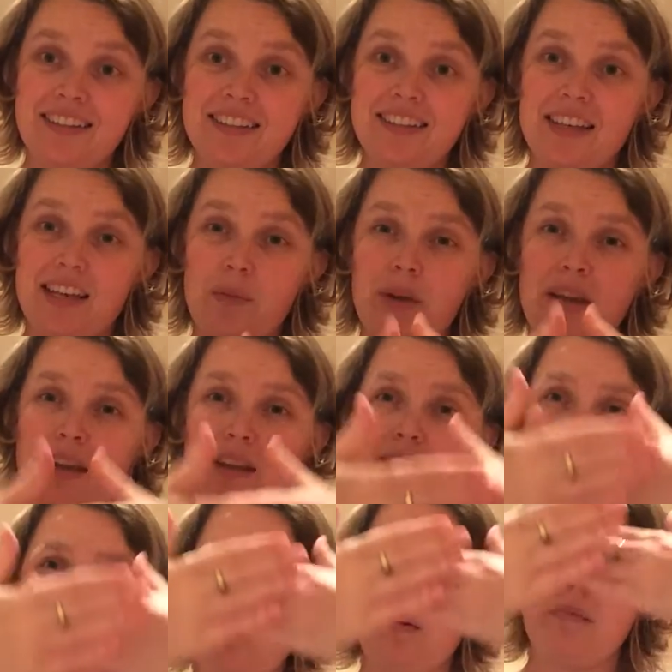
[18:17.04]
See how my hands
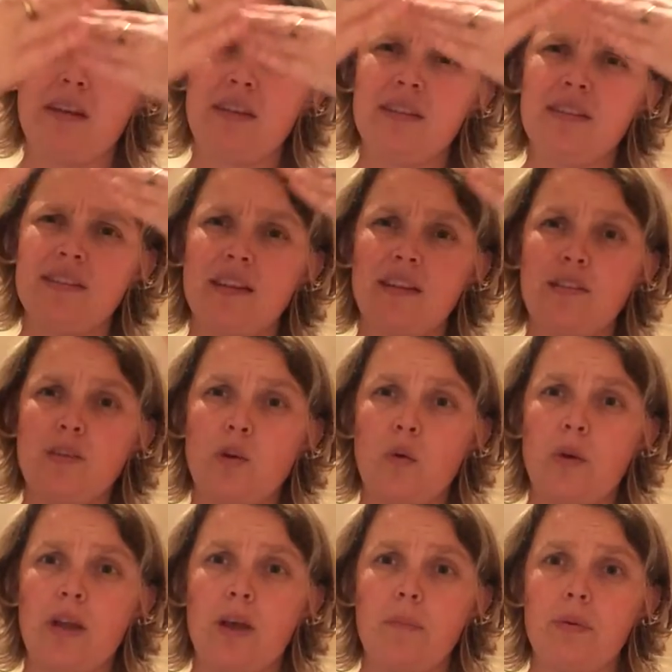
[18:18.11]
go up like the sun's
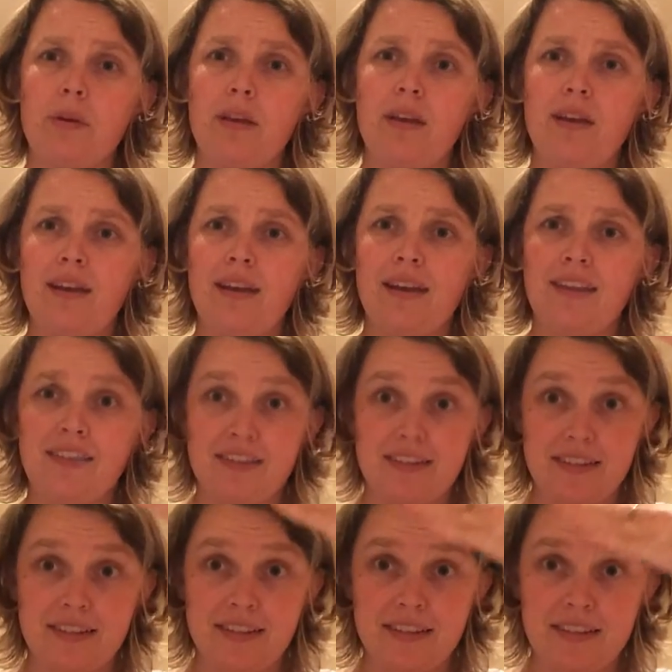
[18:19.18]
going up and the
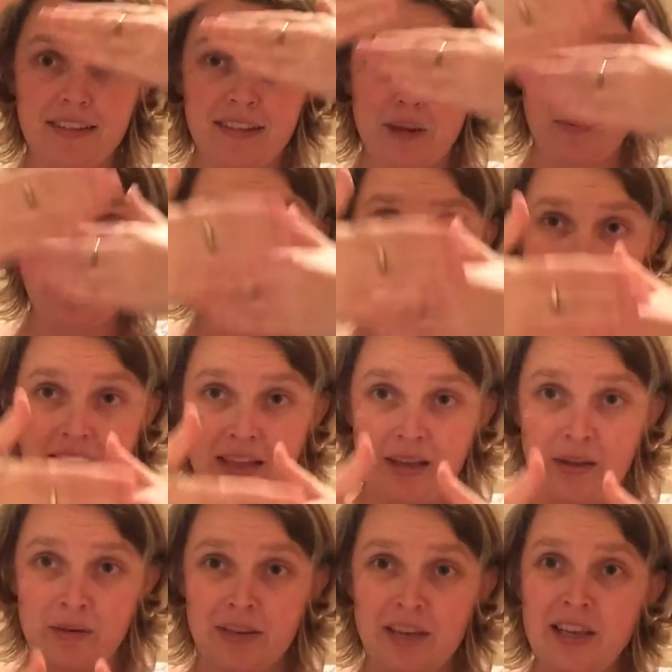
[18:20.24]
sun's coming
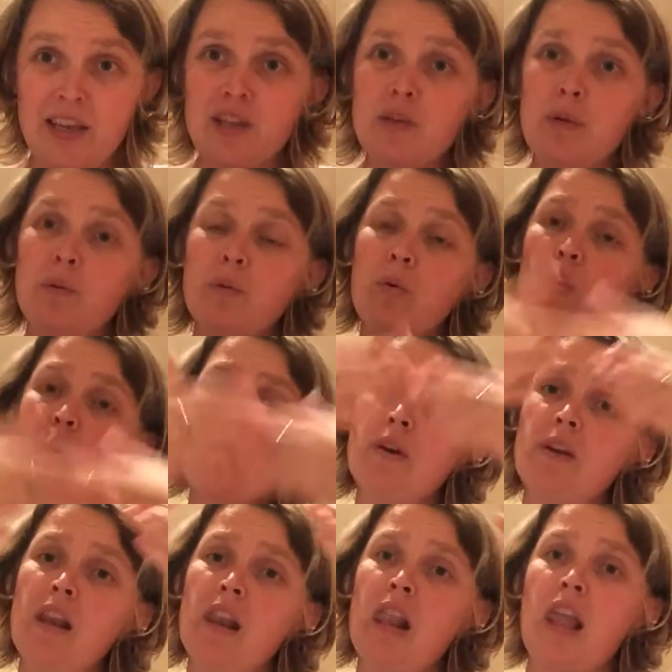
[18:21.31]
down. So if you want
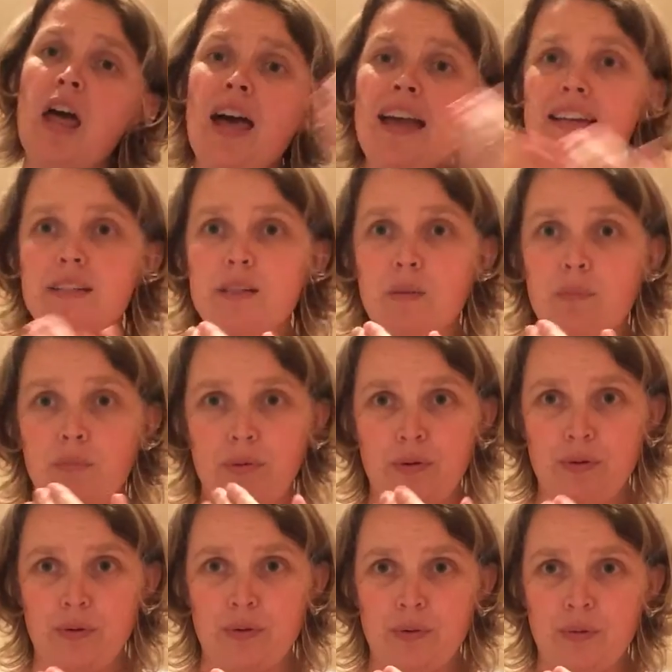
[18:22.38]
light blue
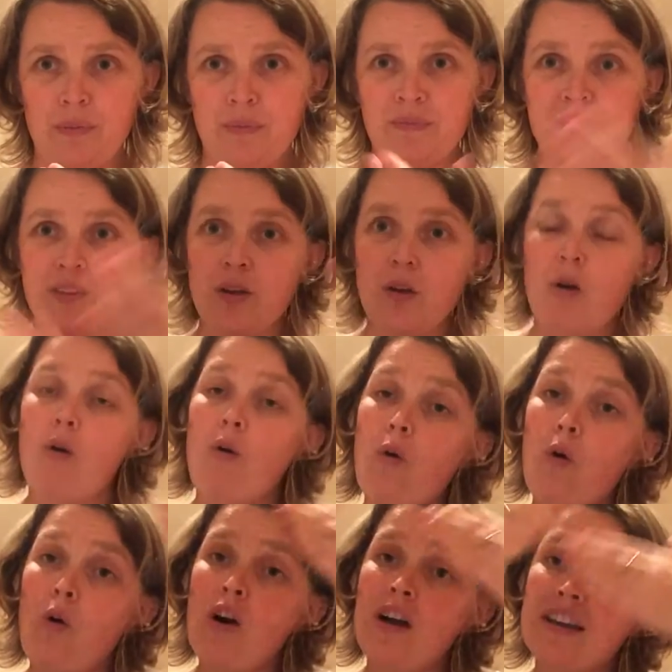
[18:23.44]

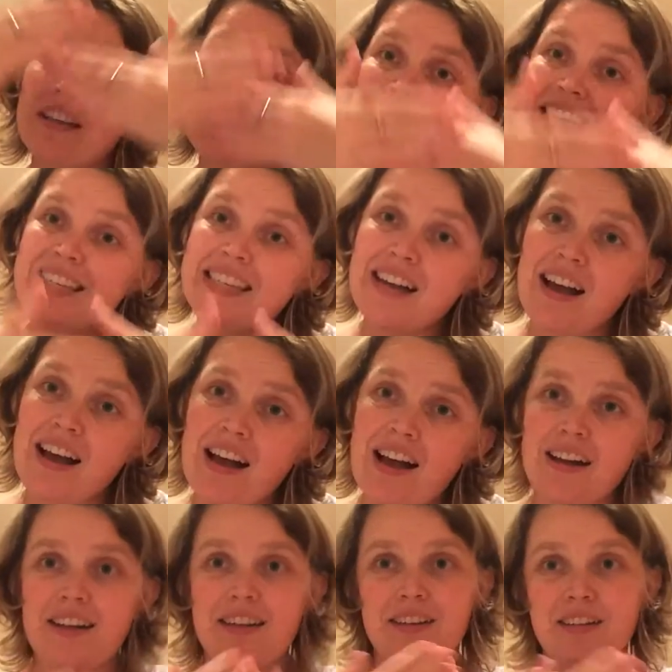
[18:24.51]
or
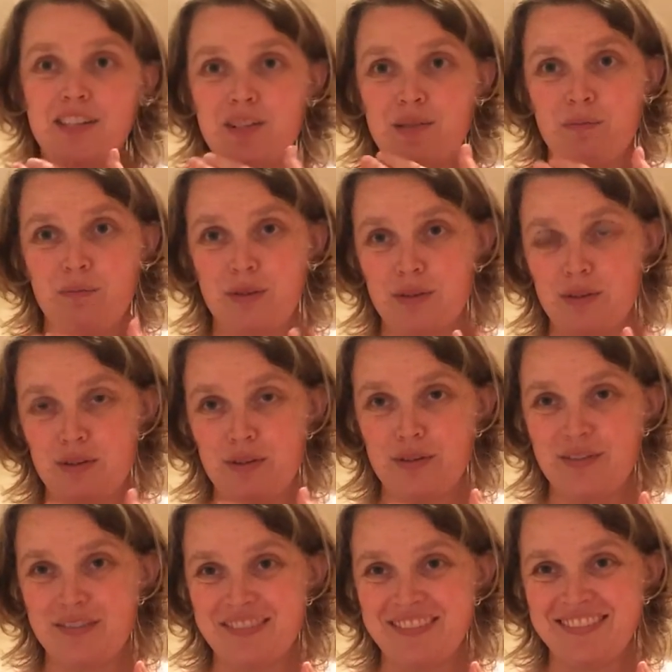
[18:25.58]
dark blue,
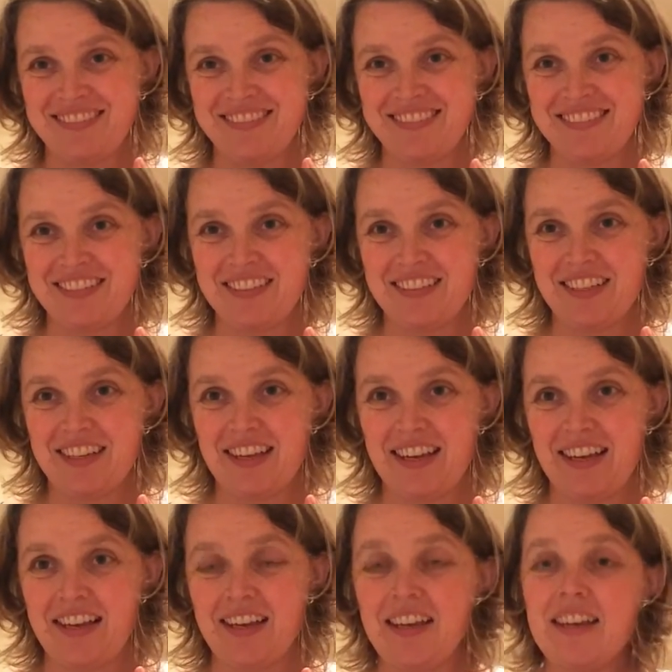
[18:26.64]

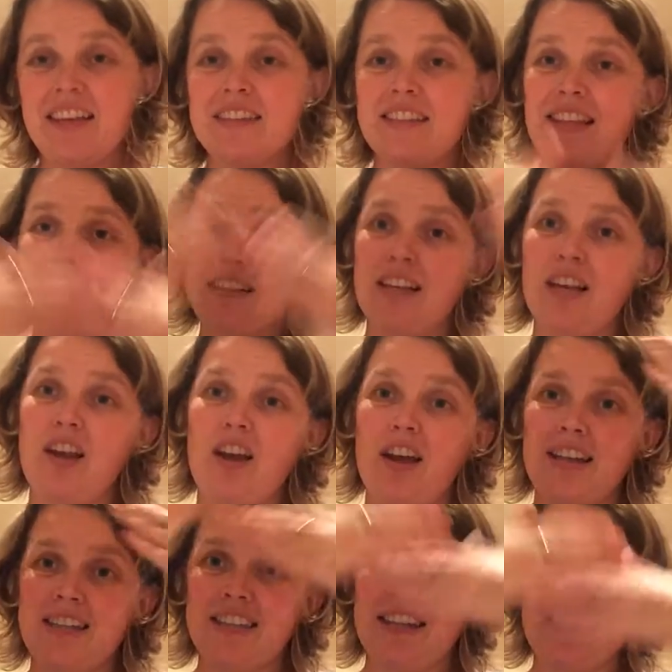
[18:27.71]
okay, so that's
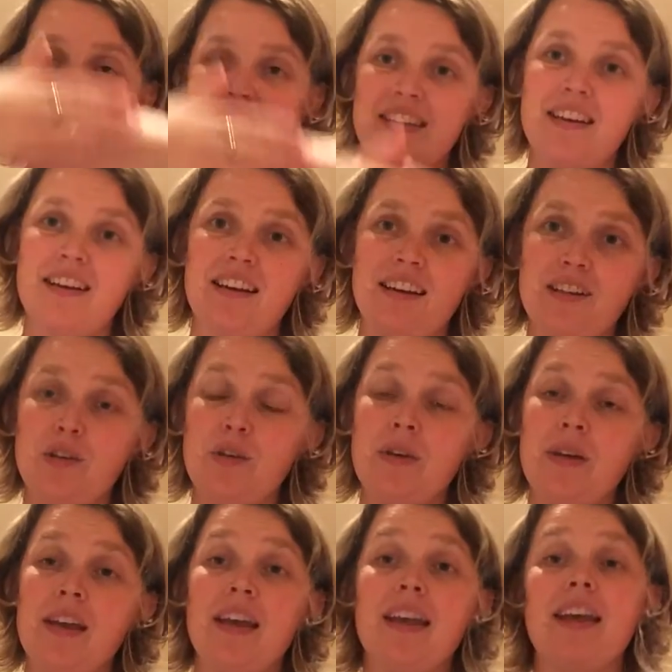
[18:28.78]
light and dark,
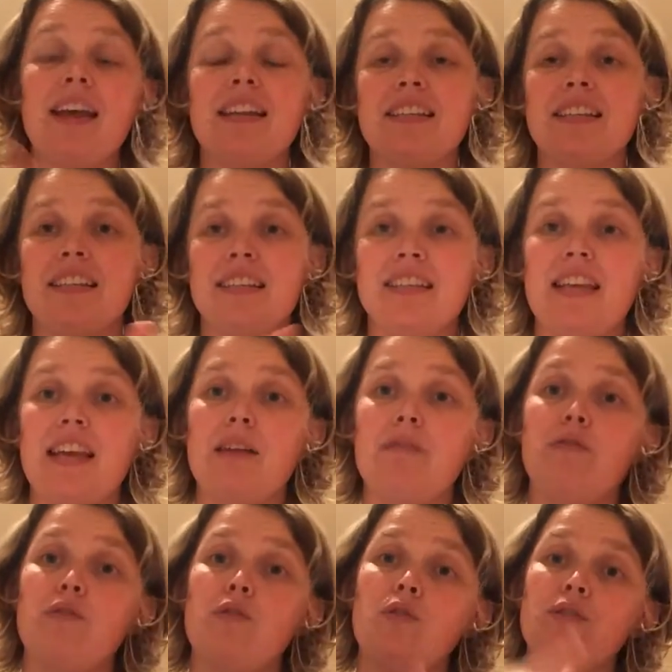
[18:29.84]
and it's the same
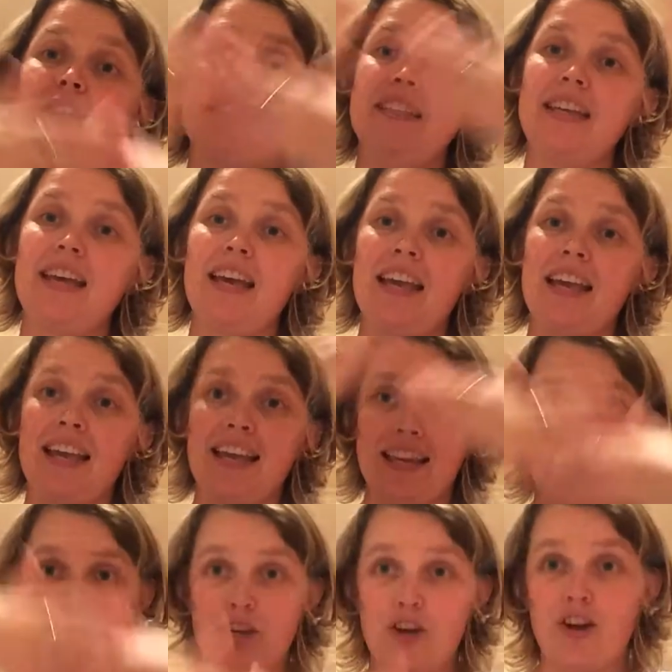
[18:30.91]
for day
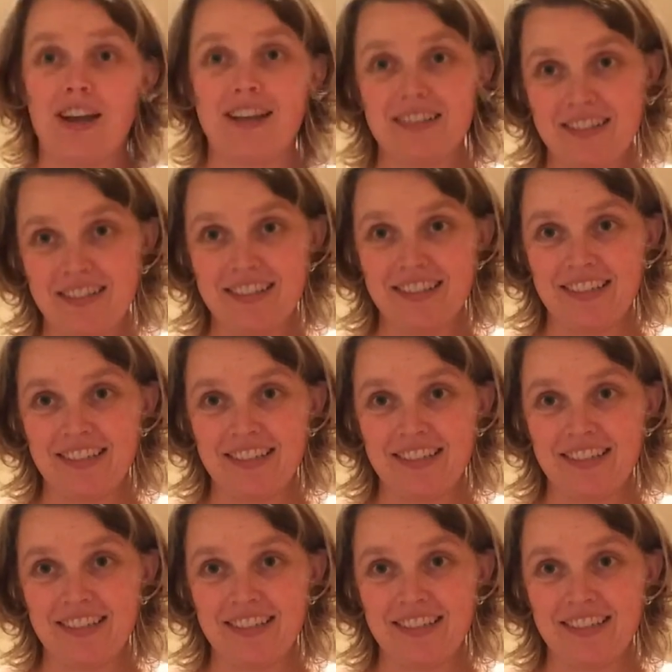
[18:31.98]
and night.